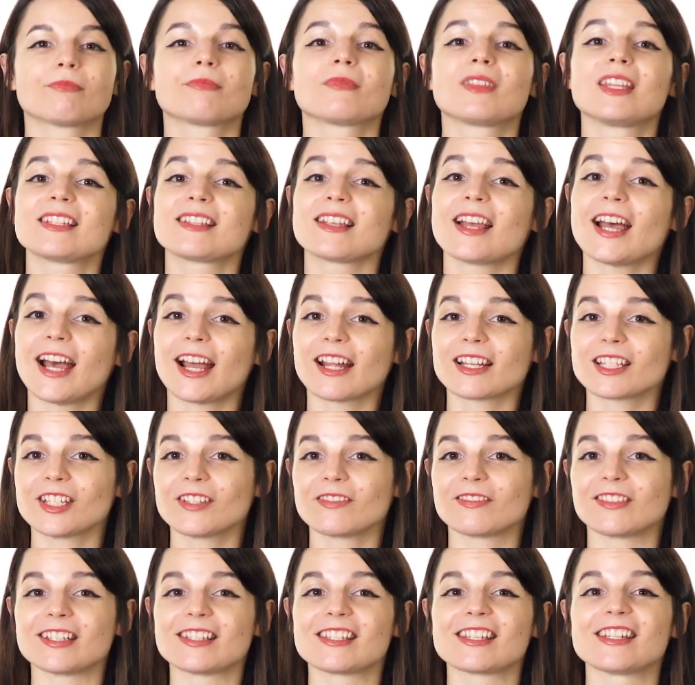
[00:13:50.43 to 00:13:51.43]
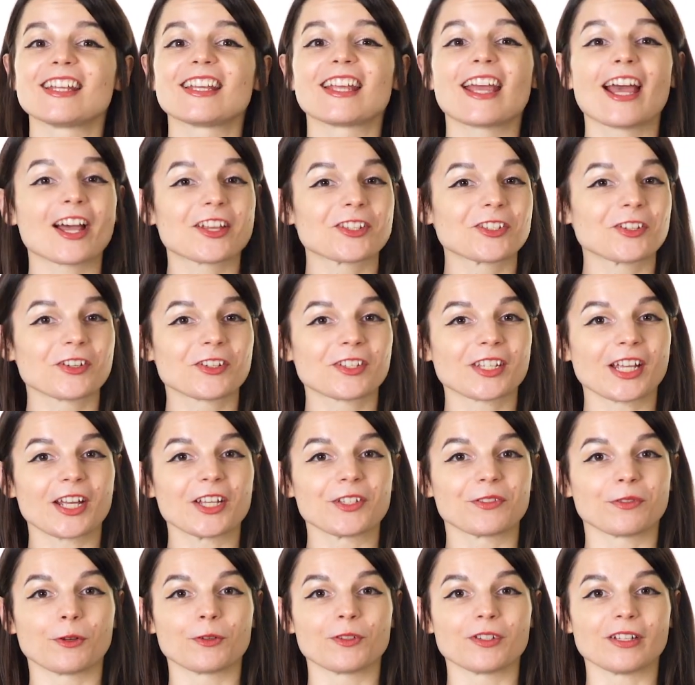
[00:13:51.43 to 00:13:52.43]
This active listening
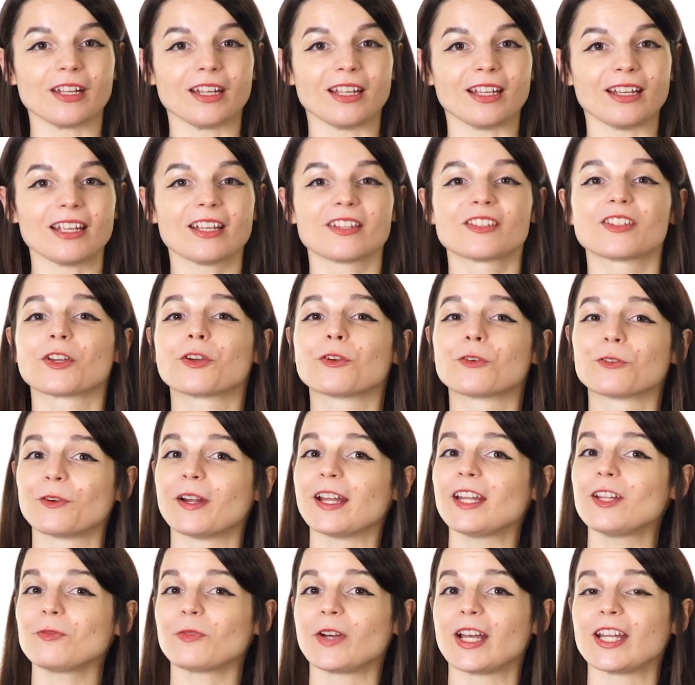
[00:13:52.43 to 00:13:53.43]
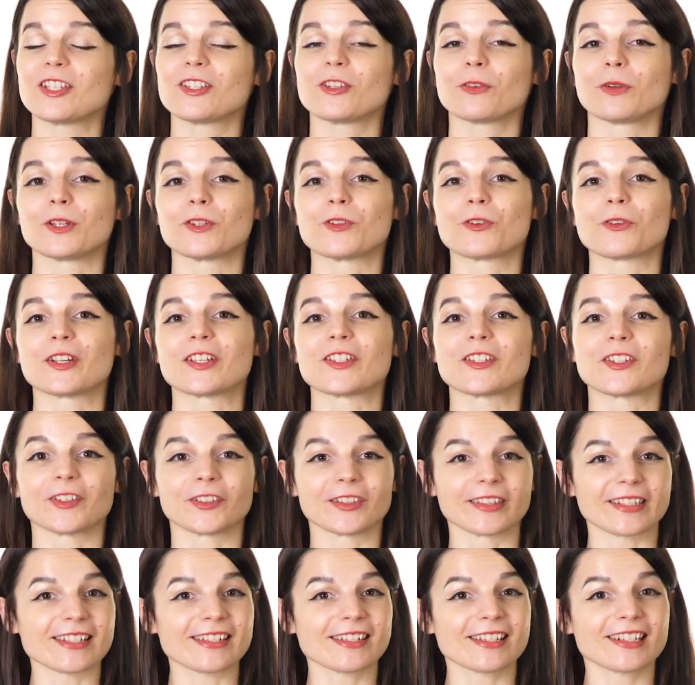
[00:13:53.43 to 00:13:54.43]
exercise routine is a great way to increase your
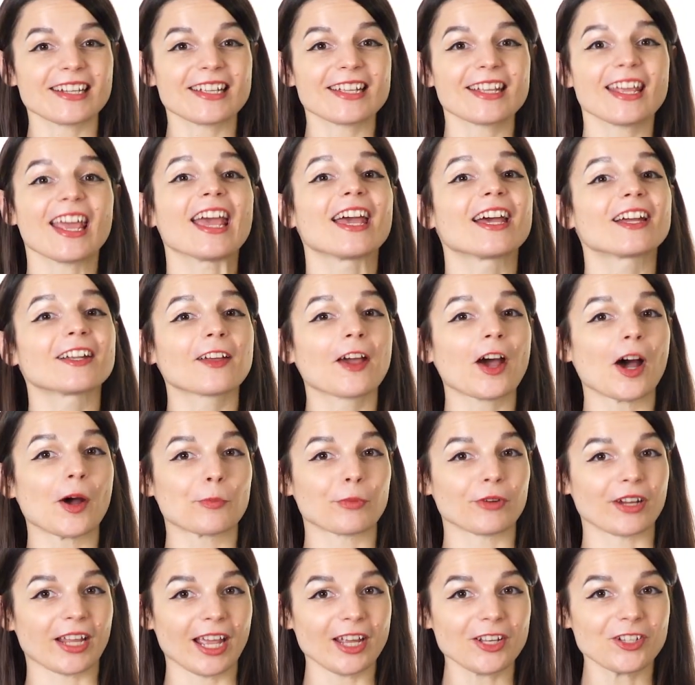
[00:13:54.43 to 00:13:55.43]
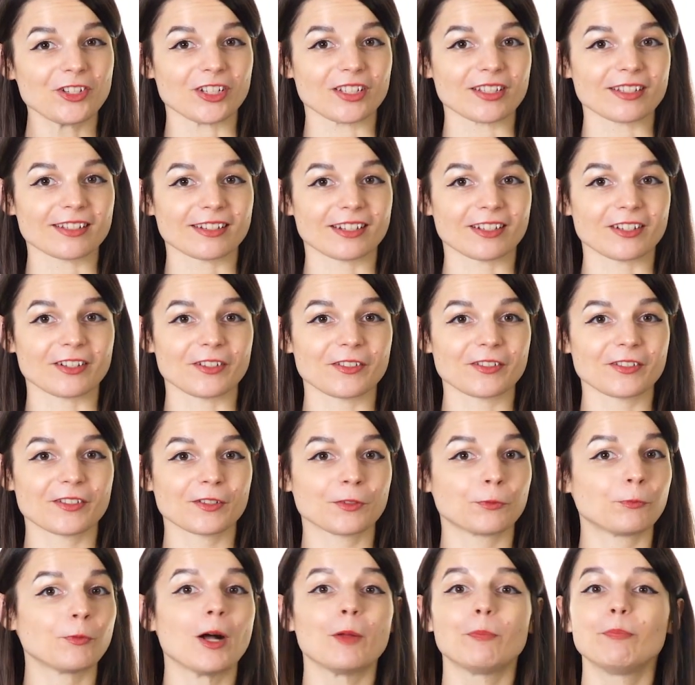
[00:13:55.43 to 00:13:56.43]
listening and comprehension skills
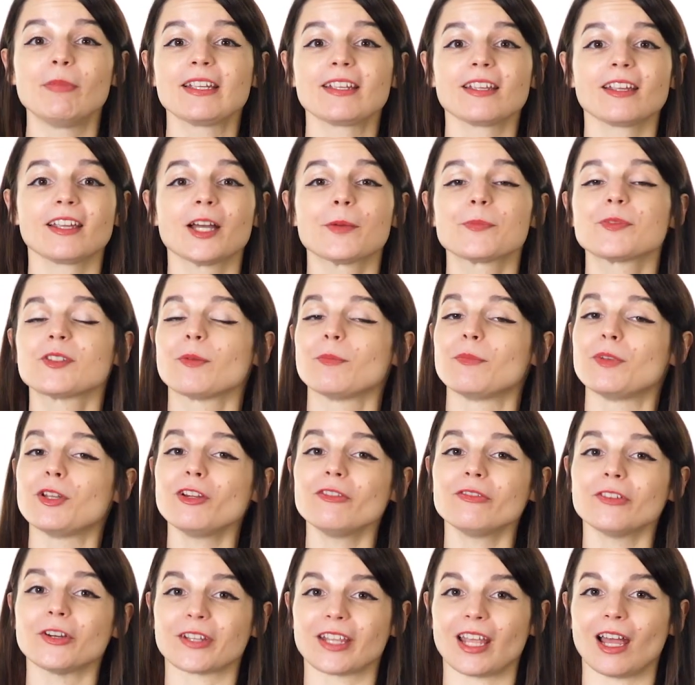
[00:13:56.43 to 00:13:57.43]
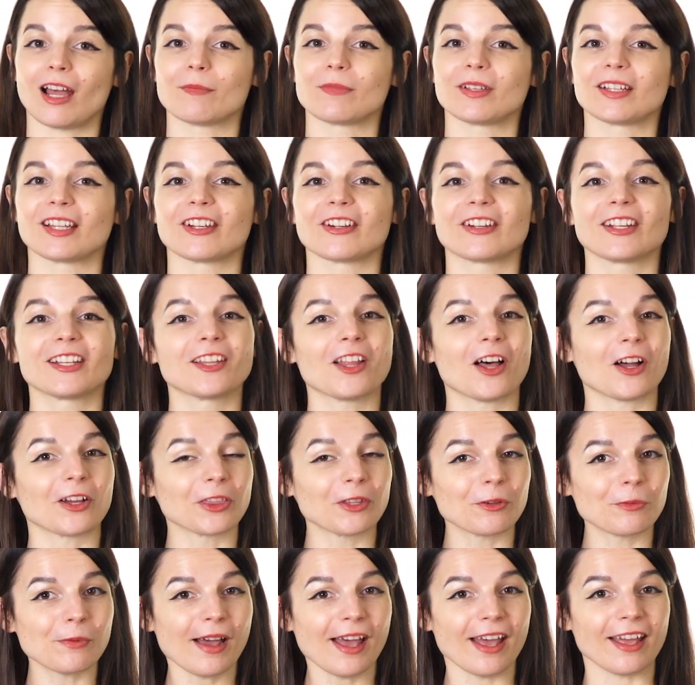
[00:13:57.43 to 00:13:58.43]
while picking up some new vocabulary along
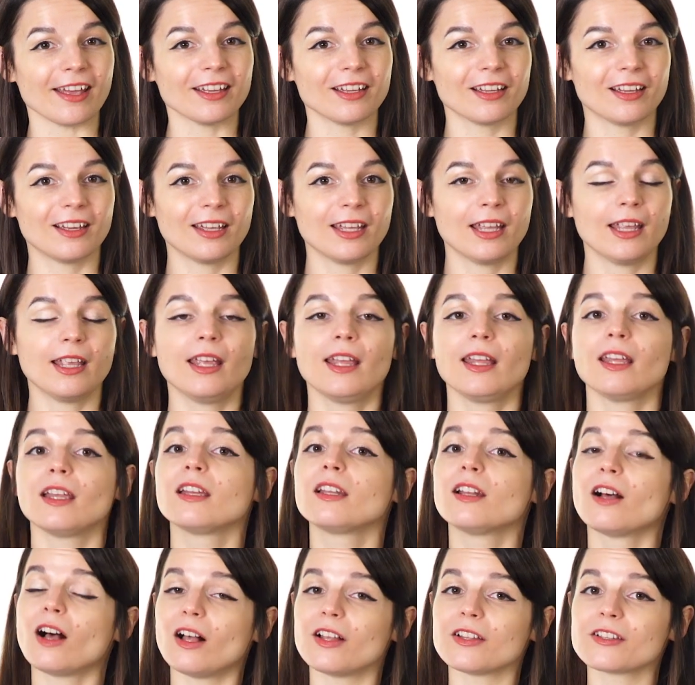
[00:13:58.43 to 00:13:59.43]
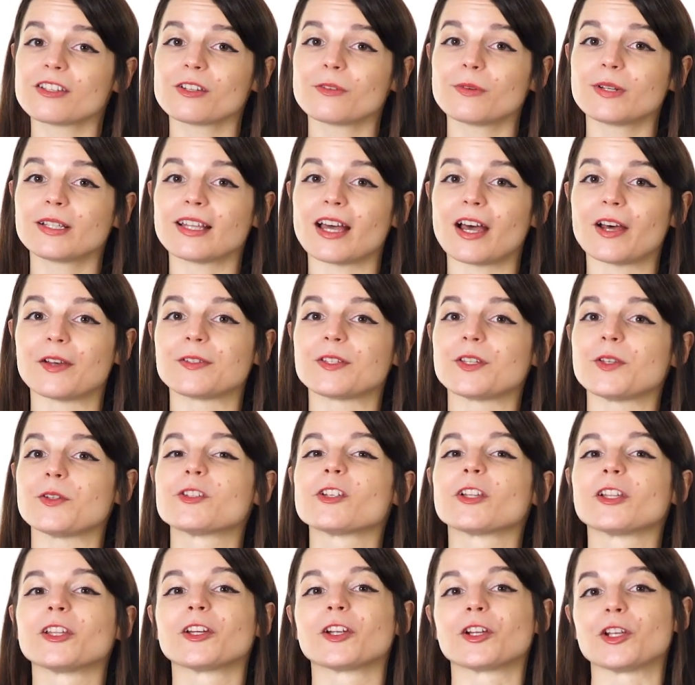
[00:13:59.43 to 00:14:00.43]
the way. It also allows you
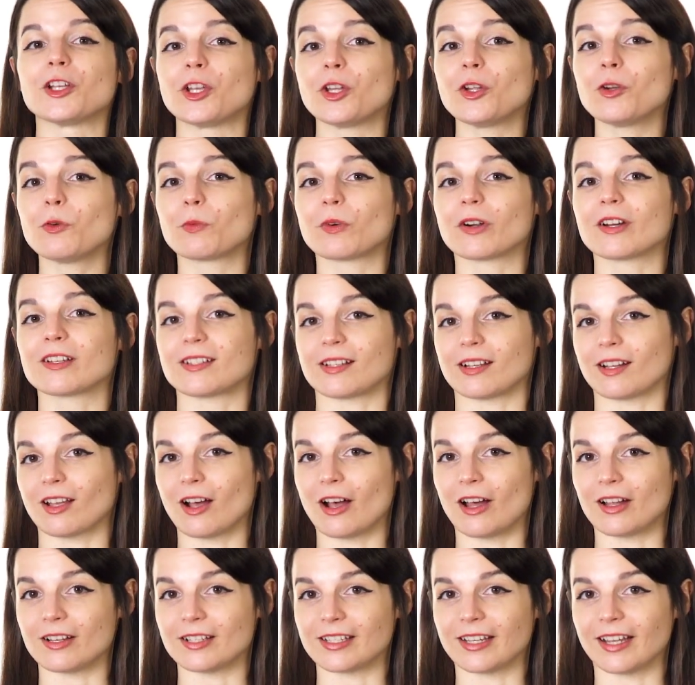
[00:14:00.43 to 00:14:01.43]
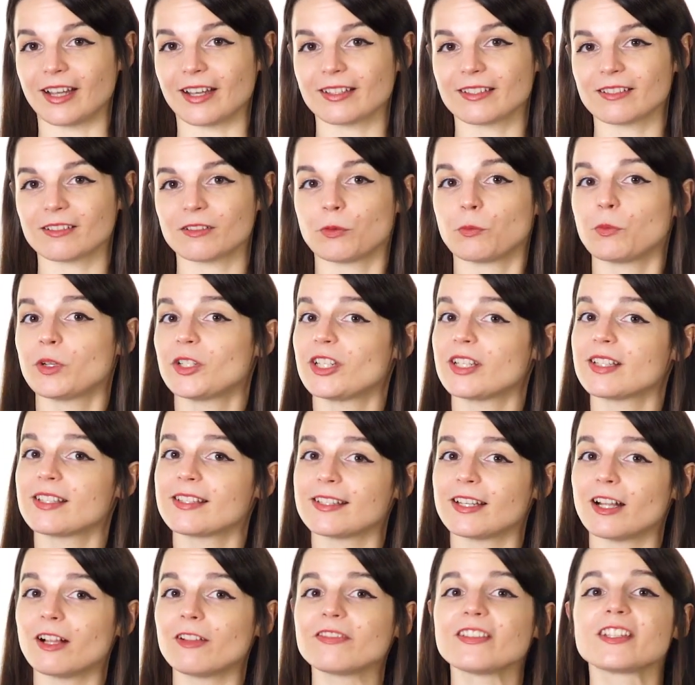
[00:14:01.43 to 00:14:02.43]
to learn new words in context, which
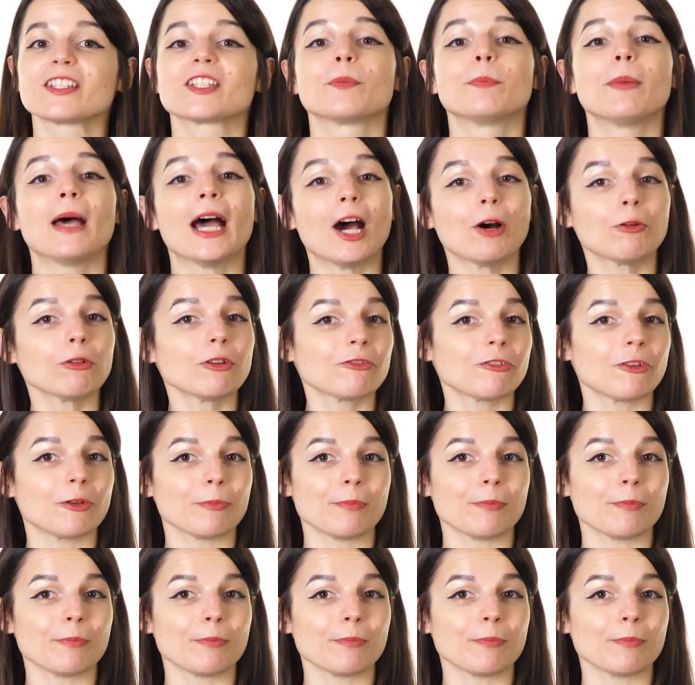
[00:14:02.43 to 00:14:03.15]
itself is a powerful